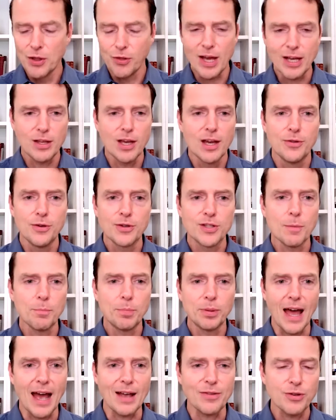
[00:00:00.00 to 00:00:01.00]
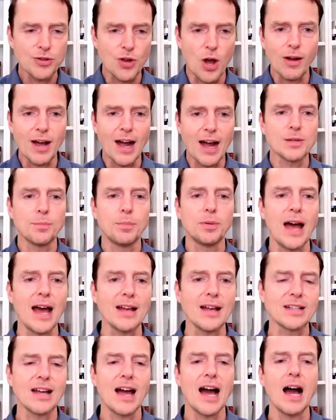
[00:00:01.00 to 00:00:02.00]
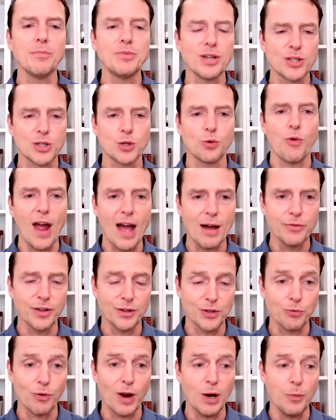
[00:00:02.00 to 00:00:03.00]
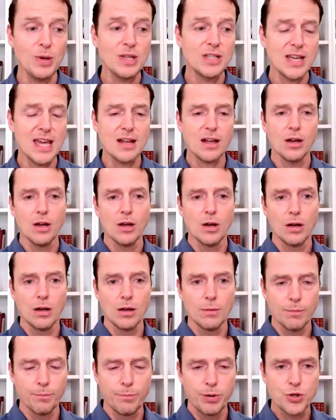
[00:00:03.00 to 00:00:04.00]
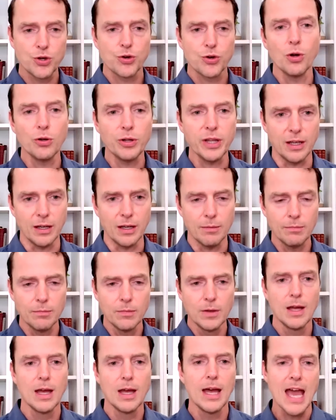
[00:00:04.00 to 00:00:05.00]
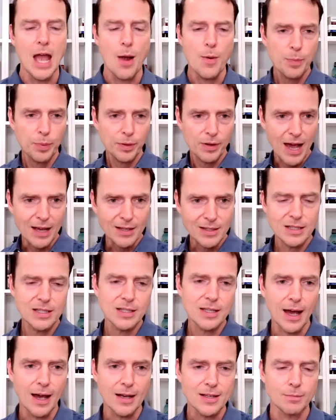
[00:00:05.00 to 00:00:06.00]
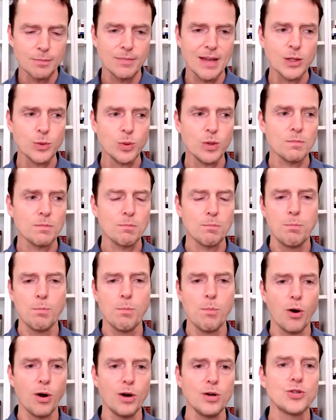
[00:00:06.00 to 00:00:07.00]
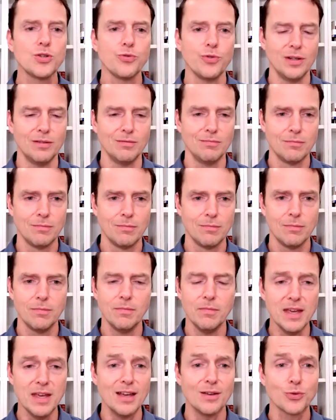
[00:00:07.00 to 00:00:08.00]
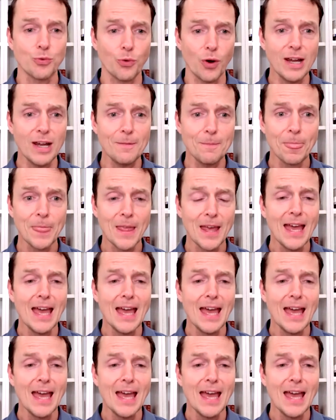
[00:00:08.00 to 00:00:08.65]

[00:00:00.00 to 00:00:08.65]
Like there's some pla- there's all kinds of plastic objects around us, right? We take petroleum, we plasticize them. That's what margarine is, right?